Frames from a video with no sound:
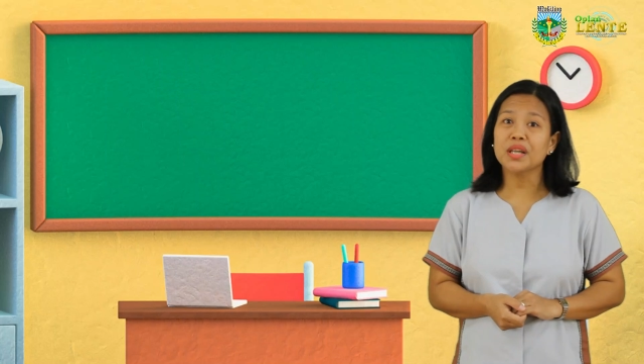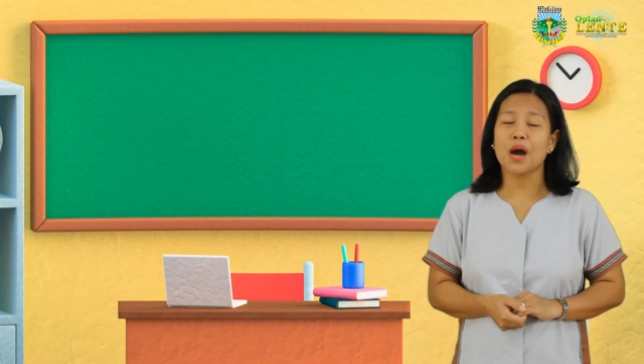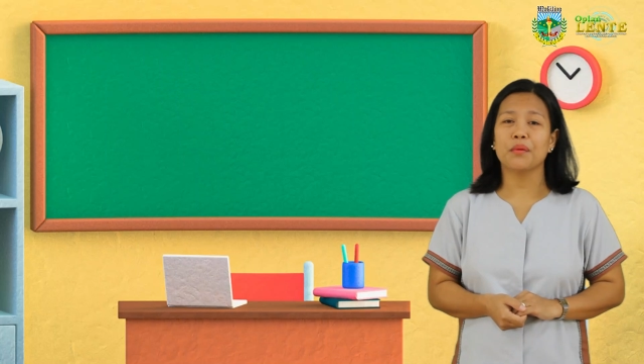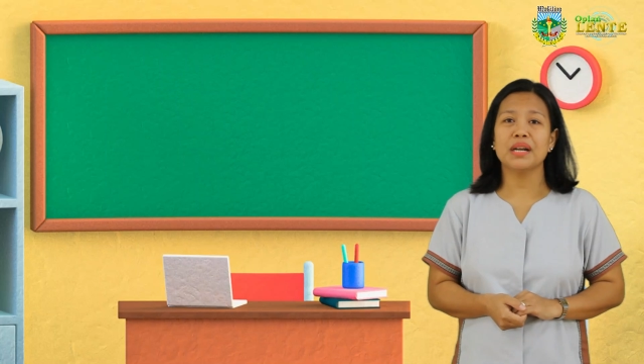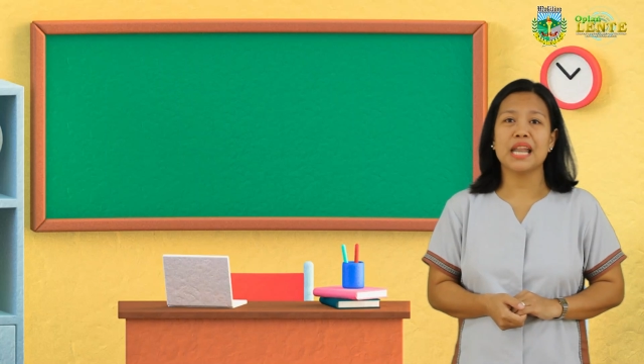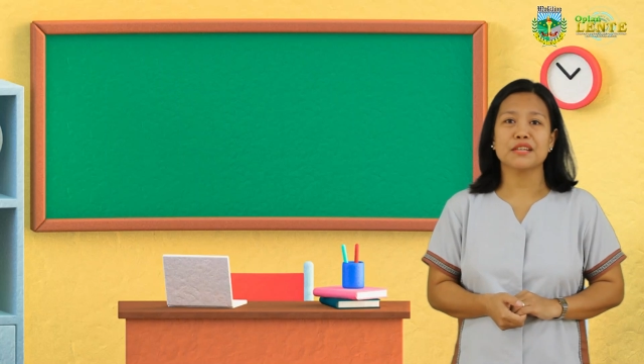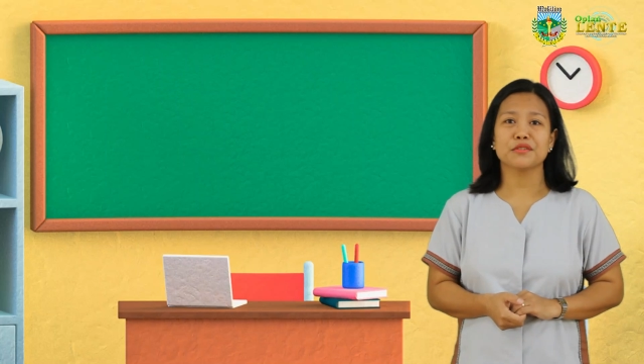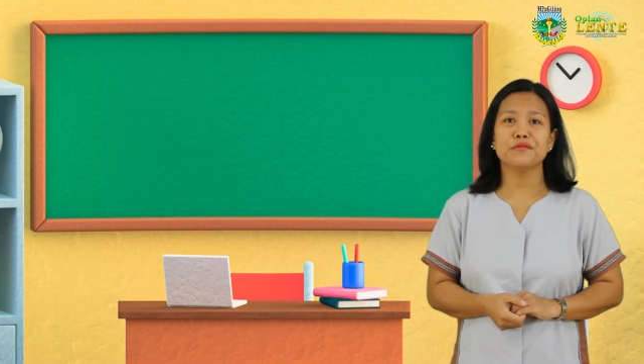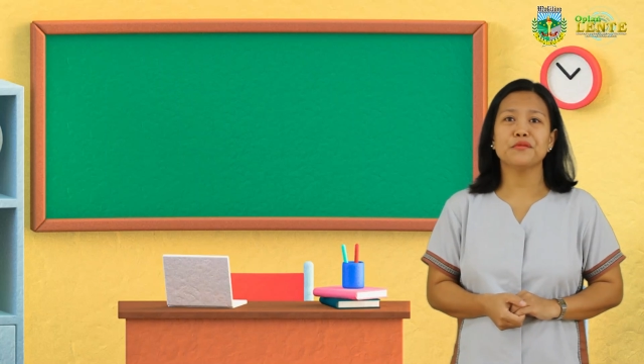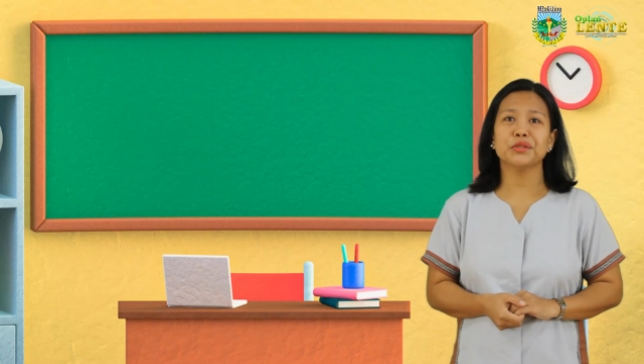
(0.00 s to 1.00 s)
with our
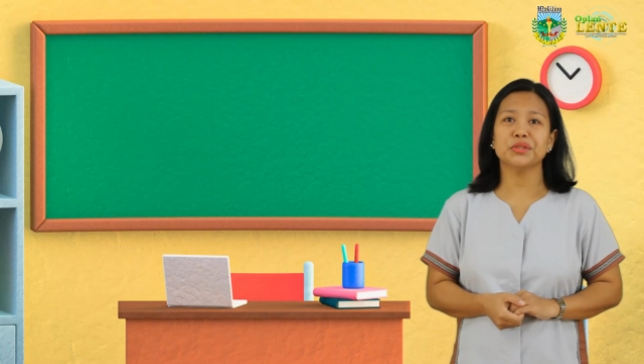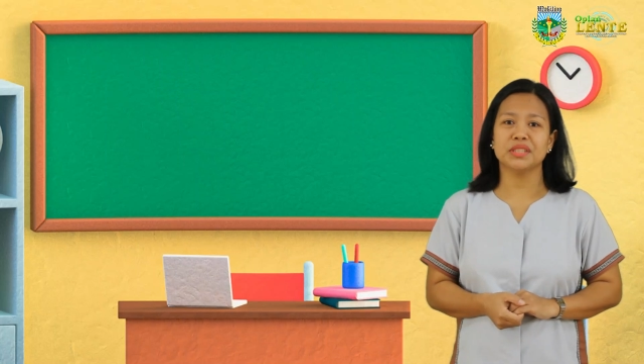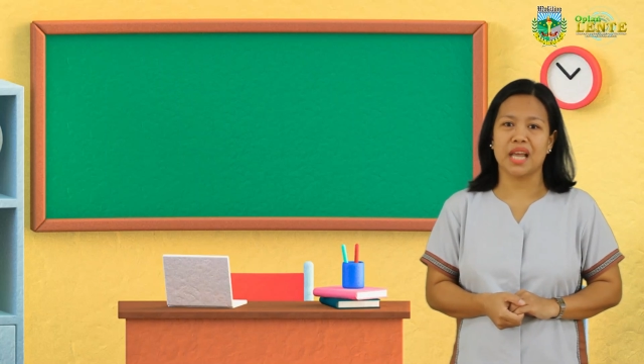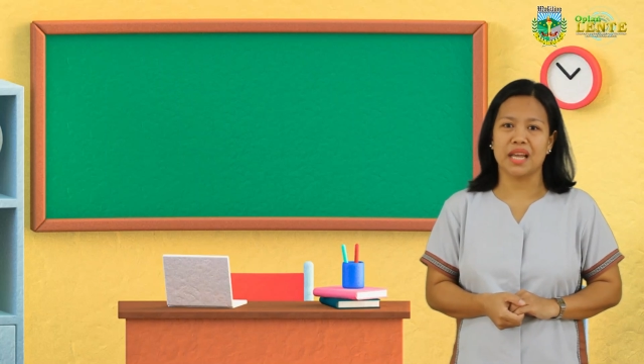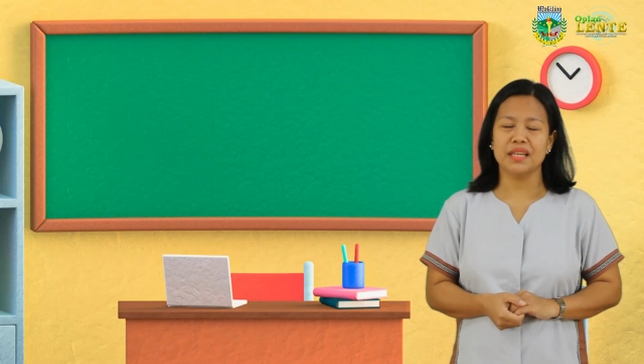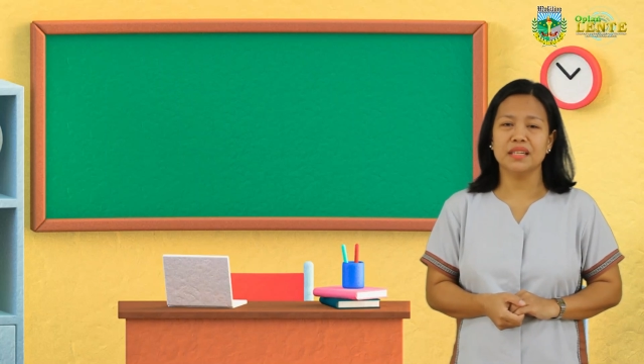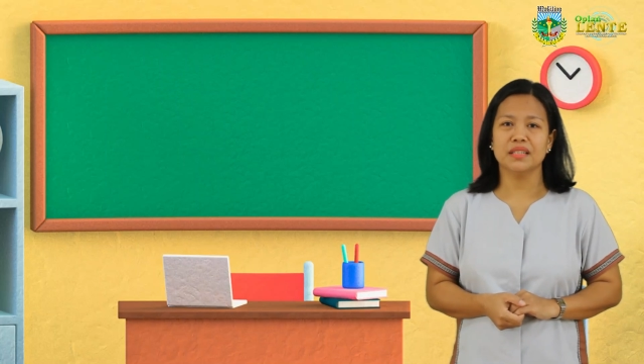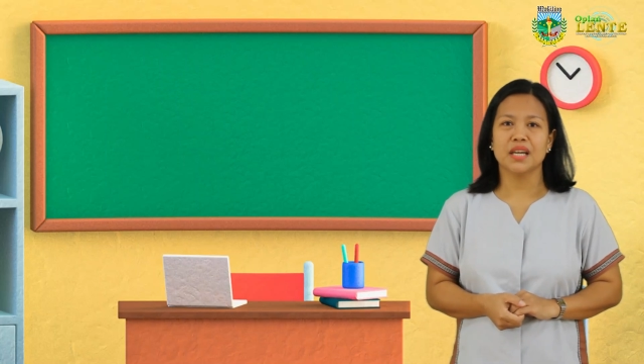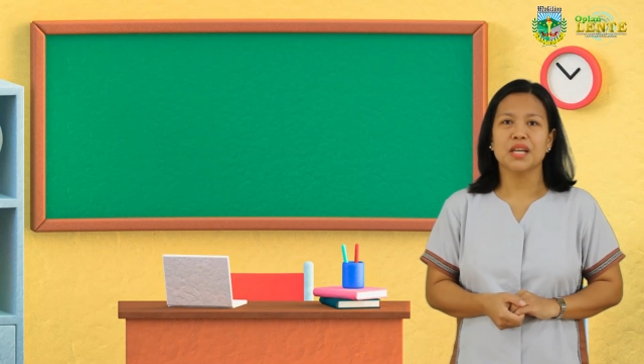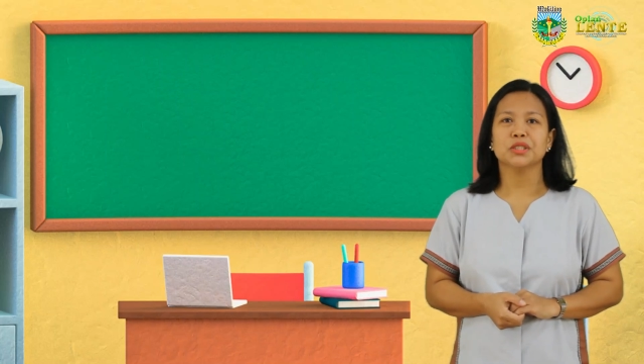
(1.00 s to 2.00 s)
lesson for today,
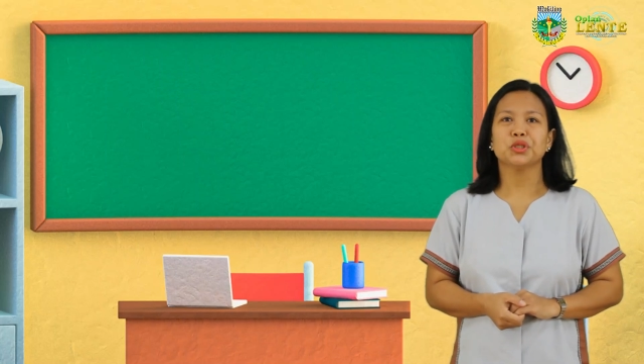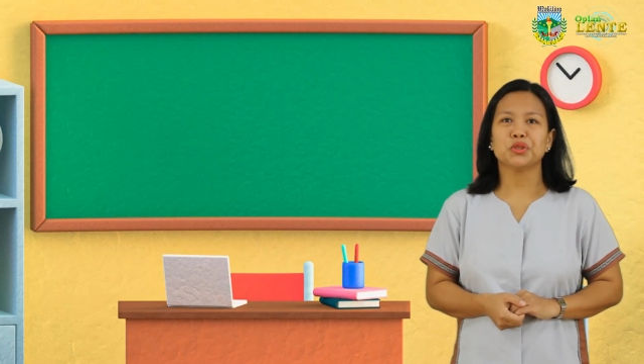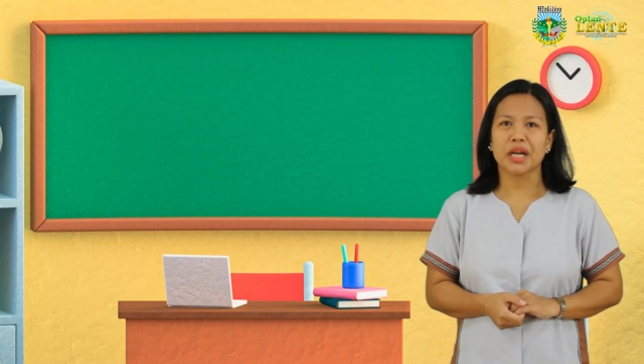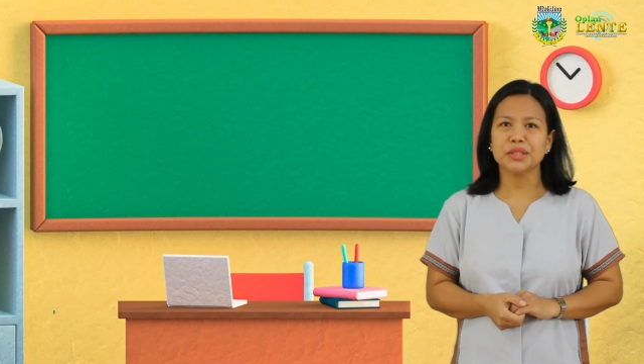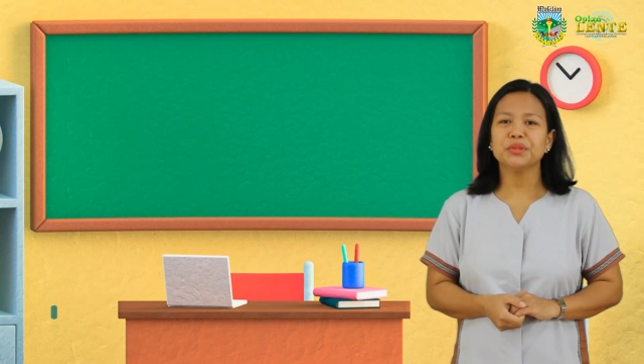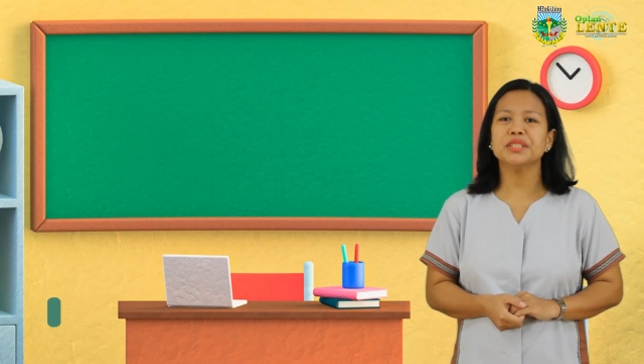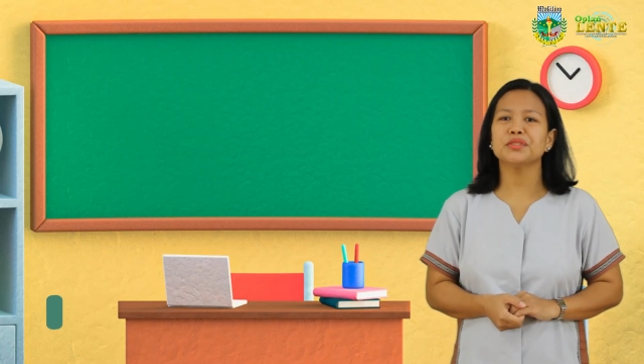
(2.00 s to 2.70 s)
try to